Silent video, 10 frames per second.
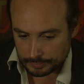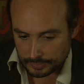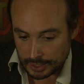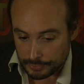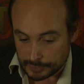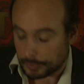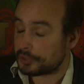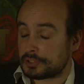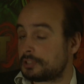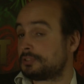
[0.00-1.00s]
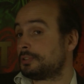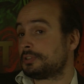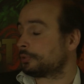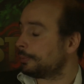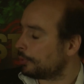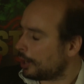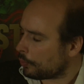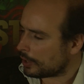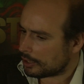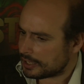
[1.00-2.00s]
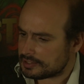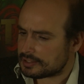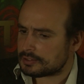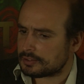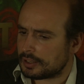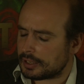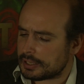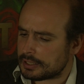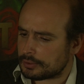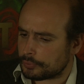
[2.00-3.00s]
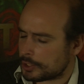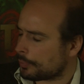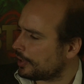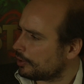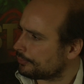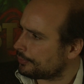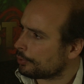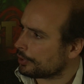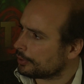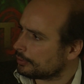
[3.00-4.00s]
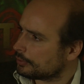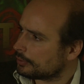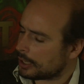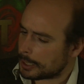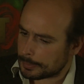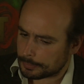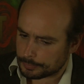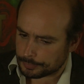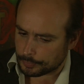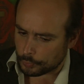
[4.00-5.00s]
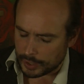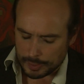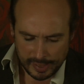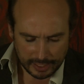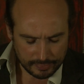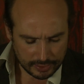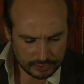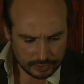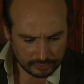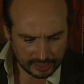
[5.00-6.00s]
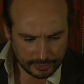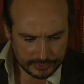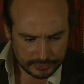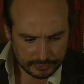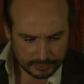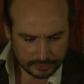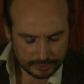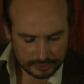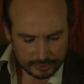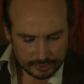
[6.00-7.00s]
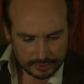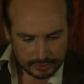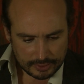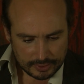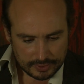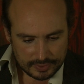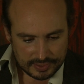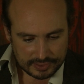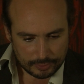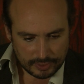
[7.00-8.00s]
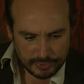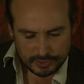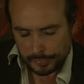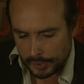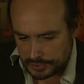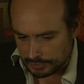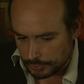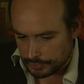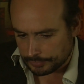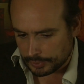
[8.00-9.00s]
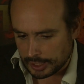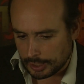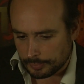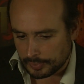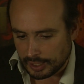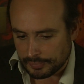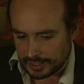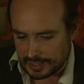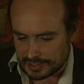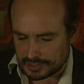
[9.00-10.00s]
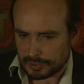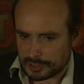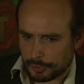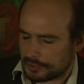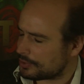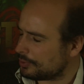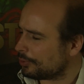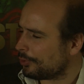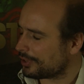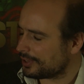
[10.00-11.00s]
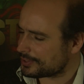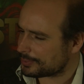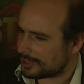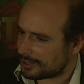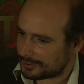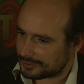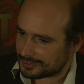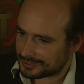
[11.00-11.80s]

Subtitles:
he responded to the script quite well. He did a radio play on Foley way back, I think, in 2000. So there was some personal interest for him, and I think he's had some experience in Dorking as well.